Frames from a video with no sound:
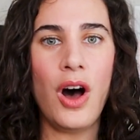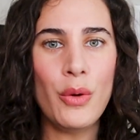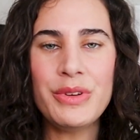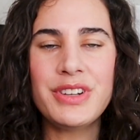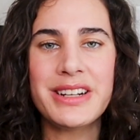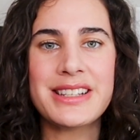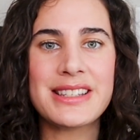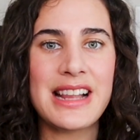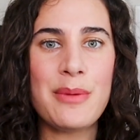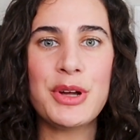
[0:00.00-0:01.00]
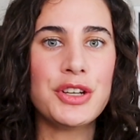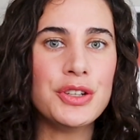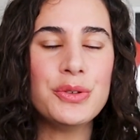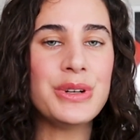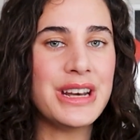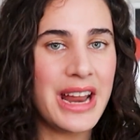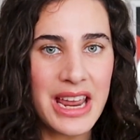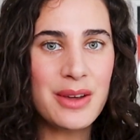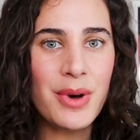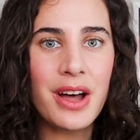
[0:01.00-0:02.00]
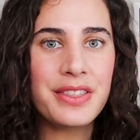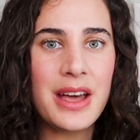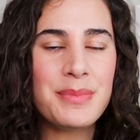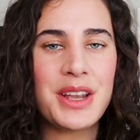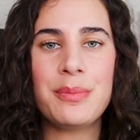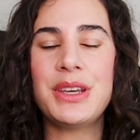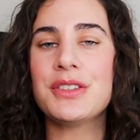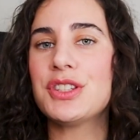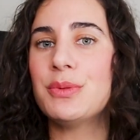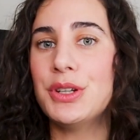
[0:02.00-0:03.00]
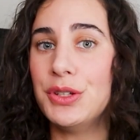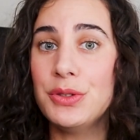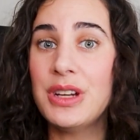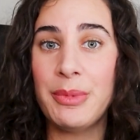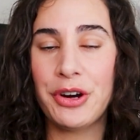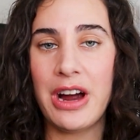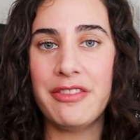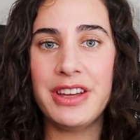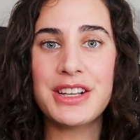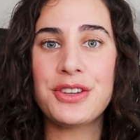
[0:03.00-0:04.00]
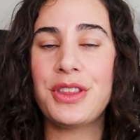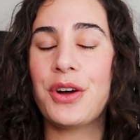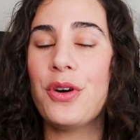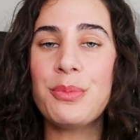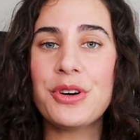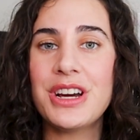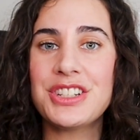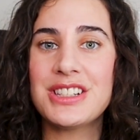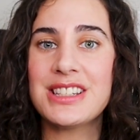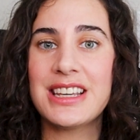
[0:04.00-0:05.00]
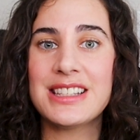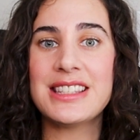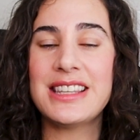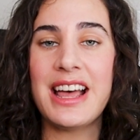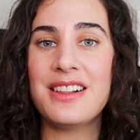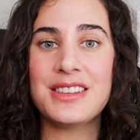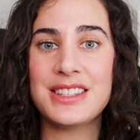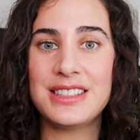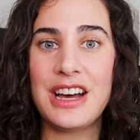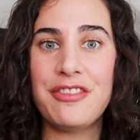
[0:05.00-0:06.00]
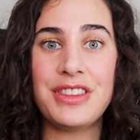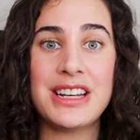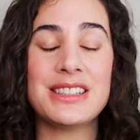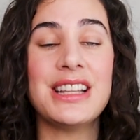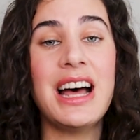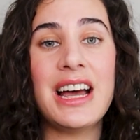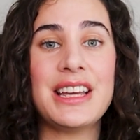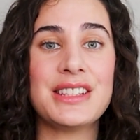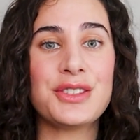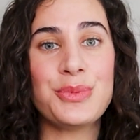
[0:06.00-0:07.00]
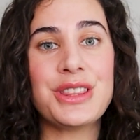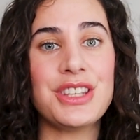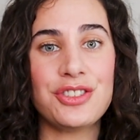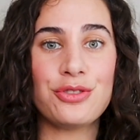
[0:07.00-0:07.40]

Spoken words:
All we've done is slap a new name on them that appeals to a new demographic so that corporations can sell stuff that aligns with this